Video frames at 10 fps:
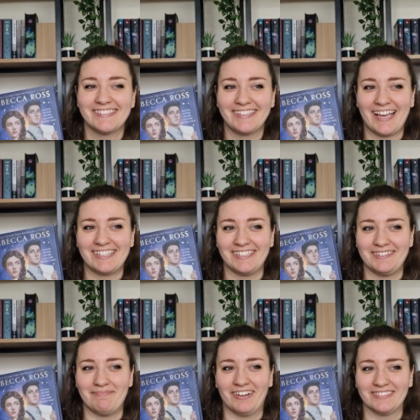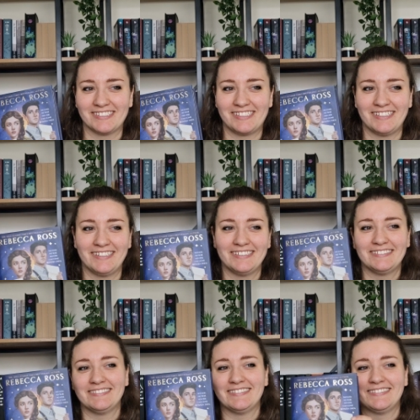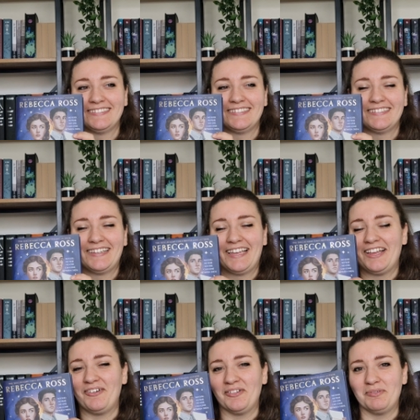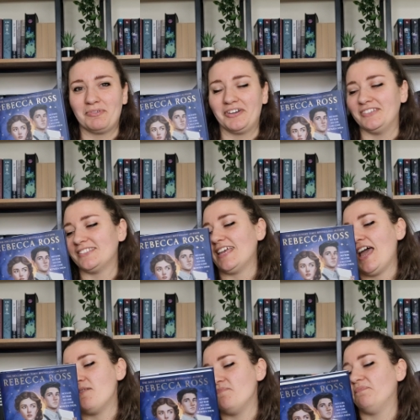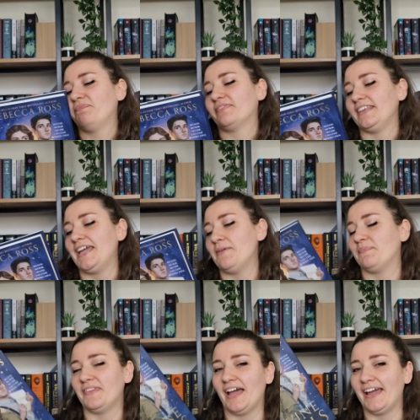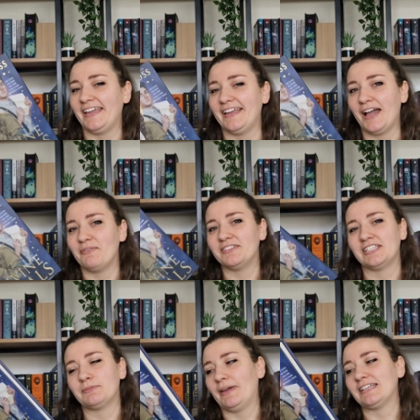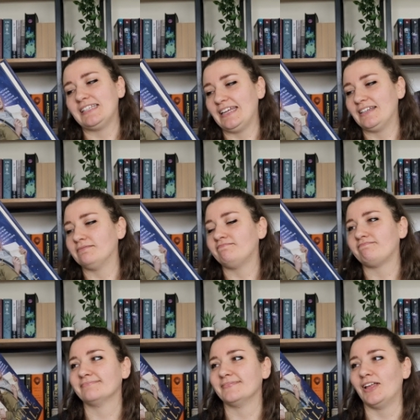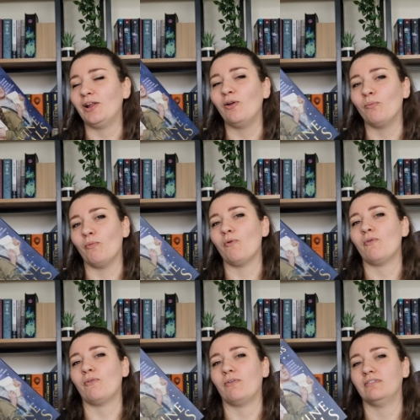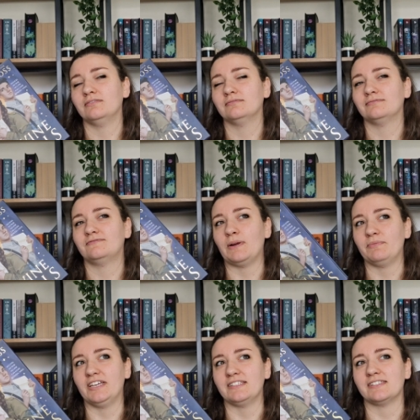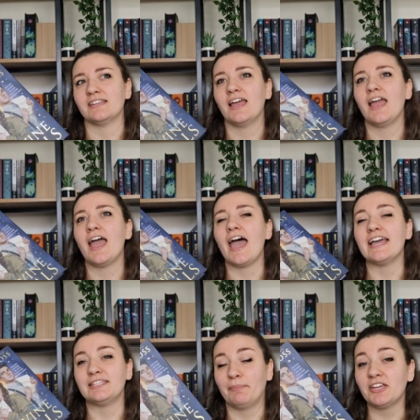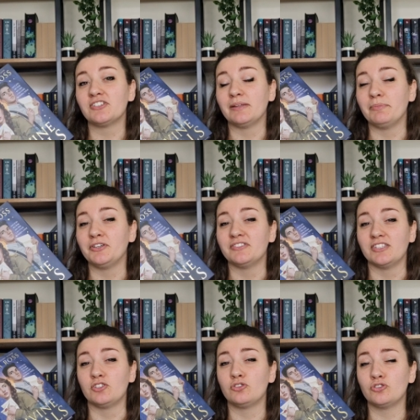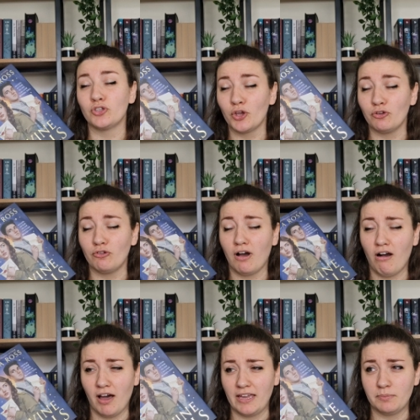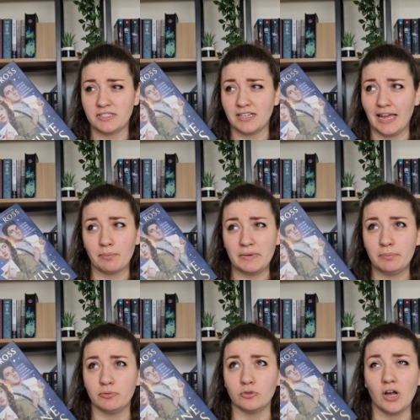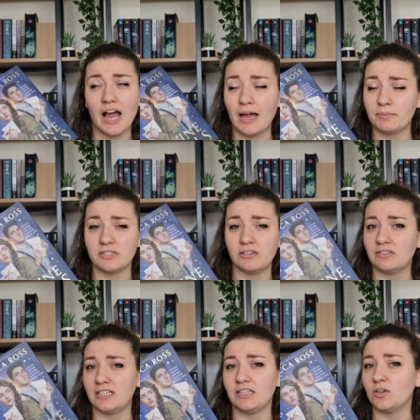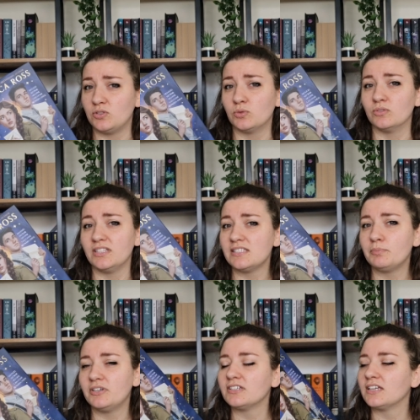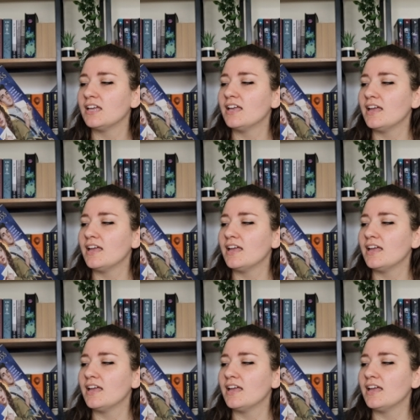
scattered amongst all the prose. And yeah, I, I was expecting a lot more from this, especially because it's so hyped. Like people absolutely adore this book.